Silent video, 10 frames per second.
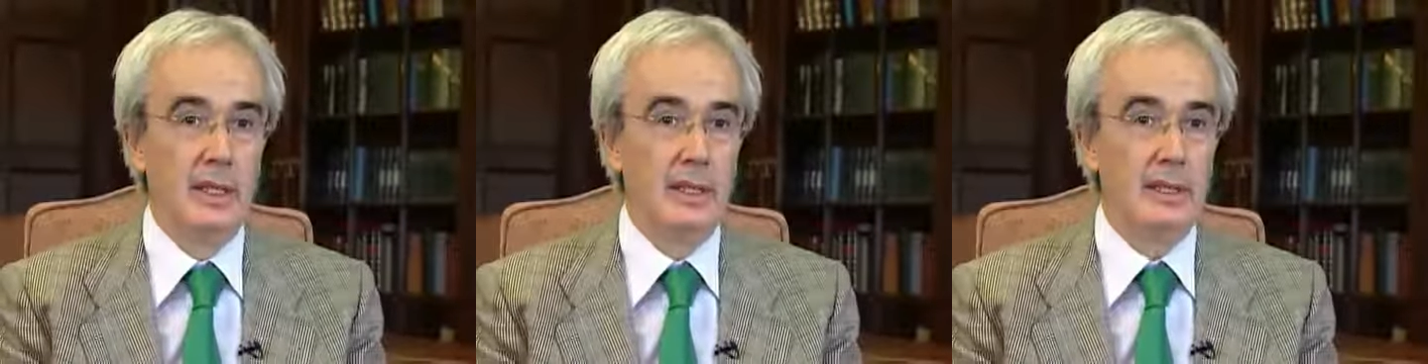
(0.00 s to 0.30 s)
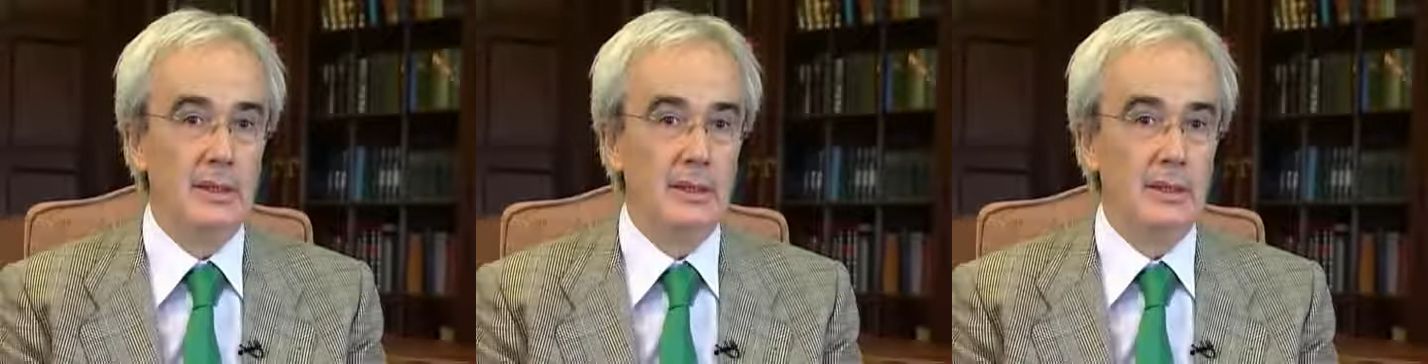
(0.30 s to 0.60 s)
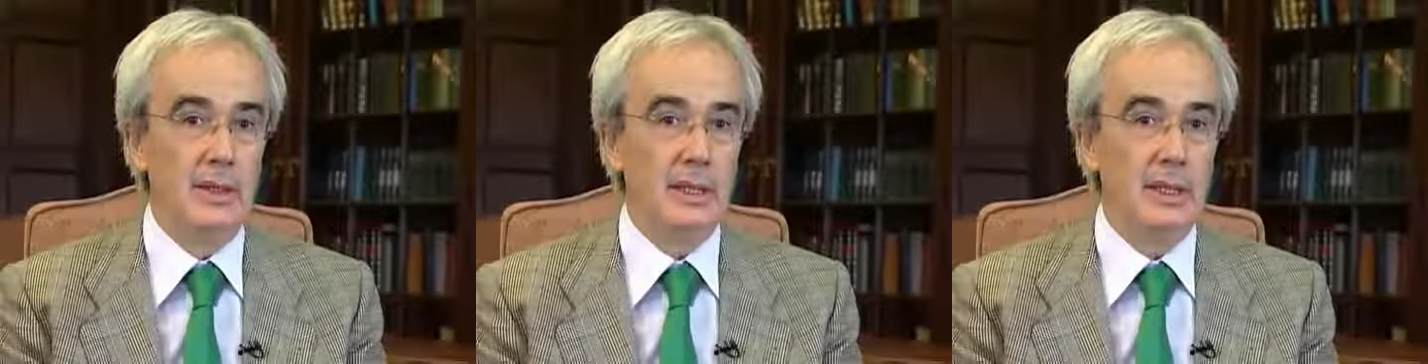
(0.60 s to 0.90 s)
and
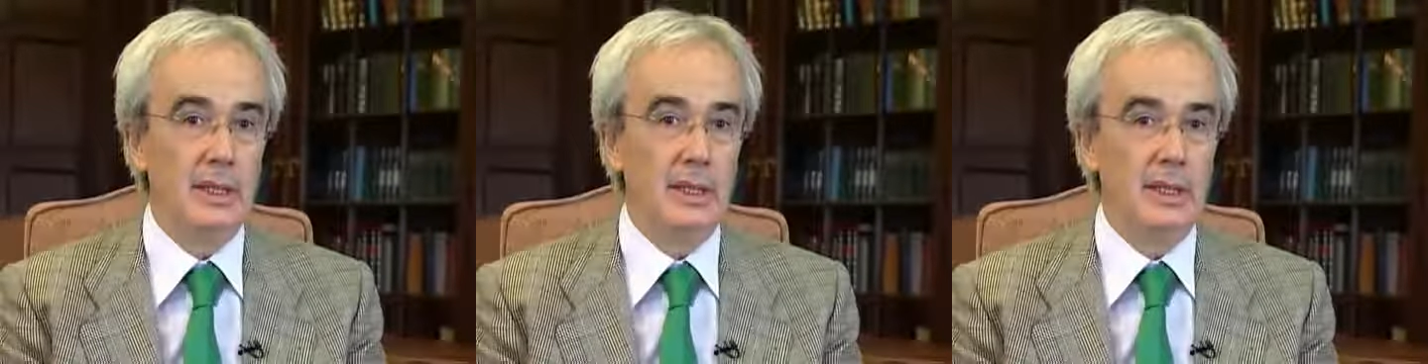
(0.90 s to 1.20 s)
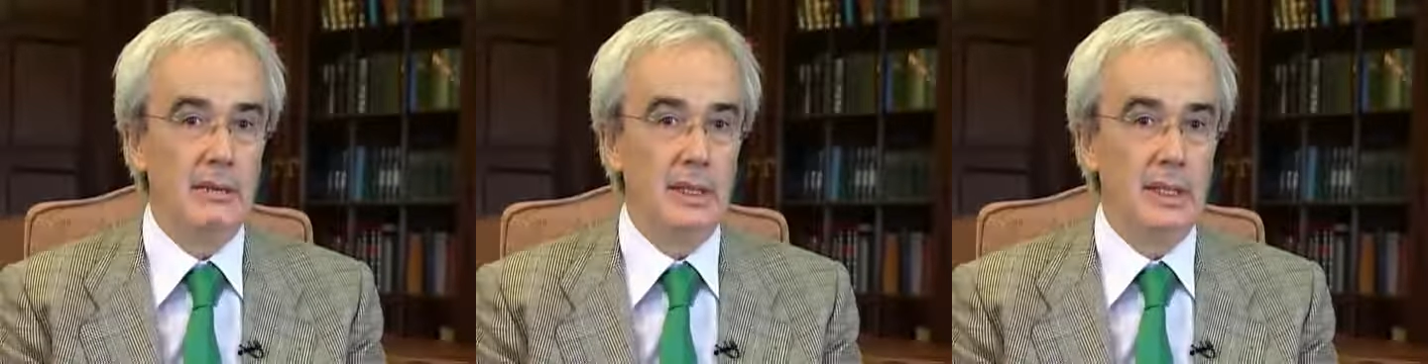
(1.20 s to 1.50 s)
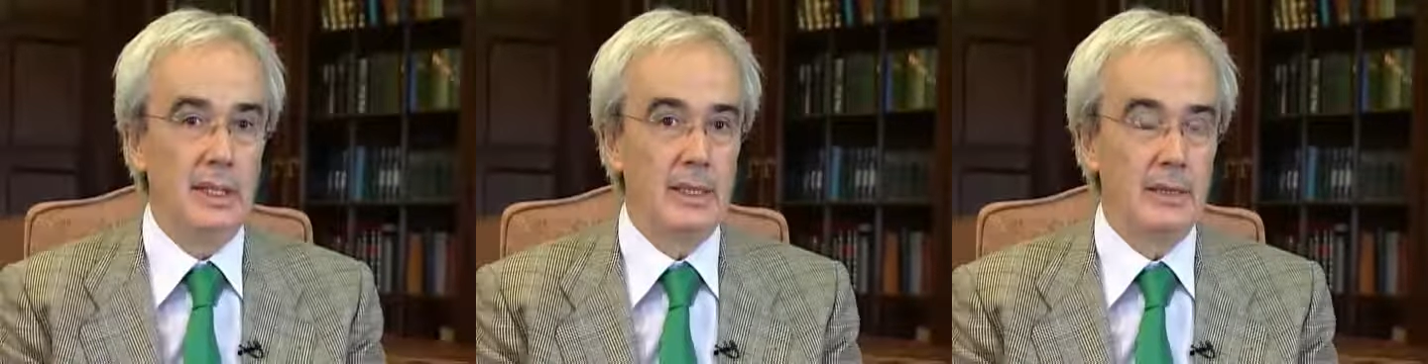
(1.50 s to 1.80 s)
to initiate a new
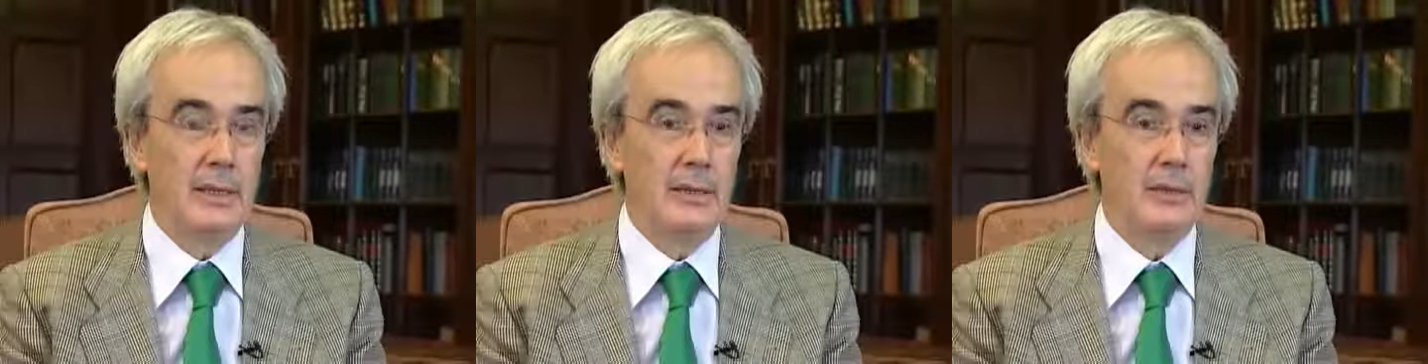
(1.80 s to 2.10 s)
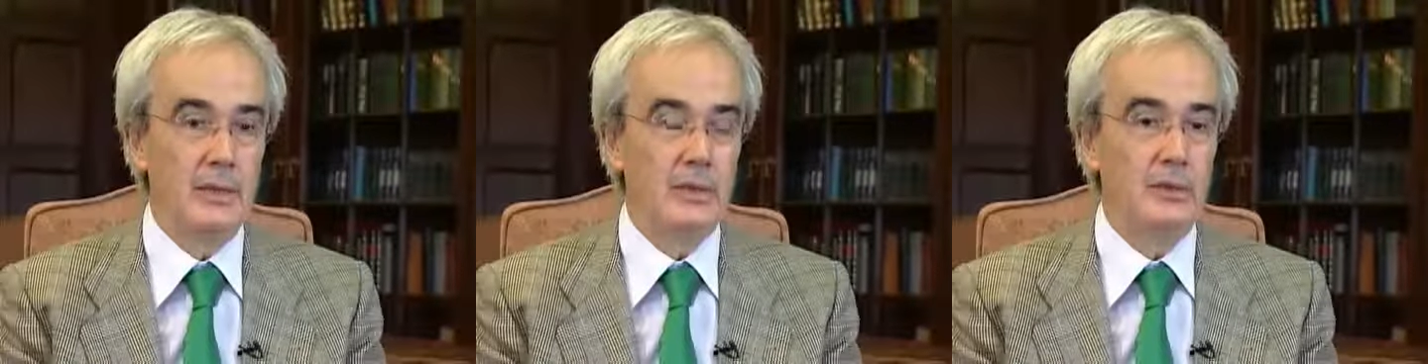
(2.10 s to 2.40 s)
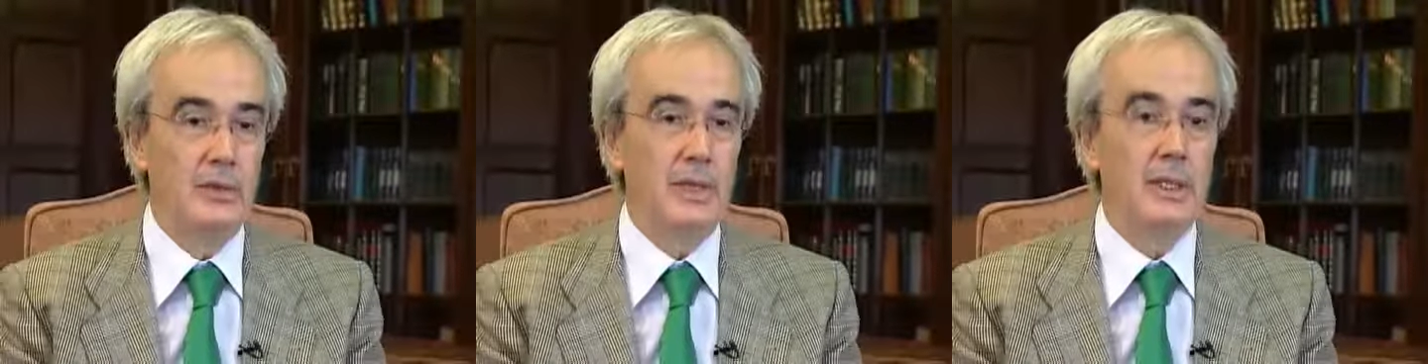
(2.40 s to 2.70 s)
era in which we will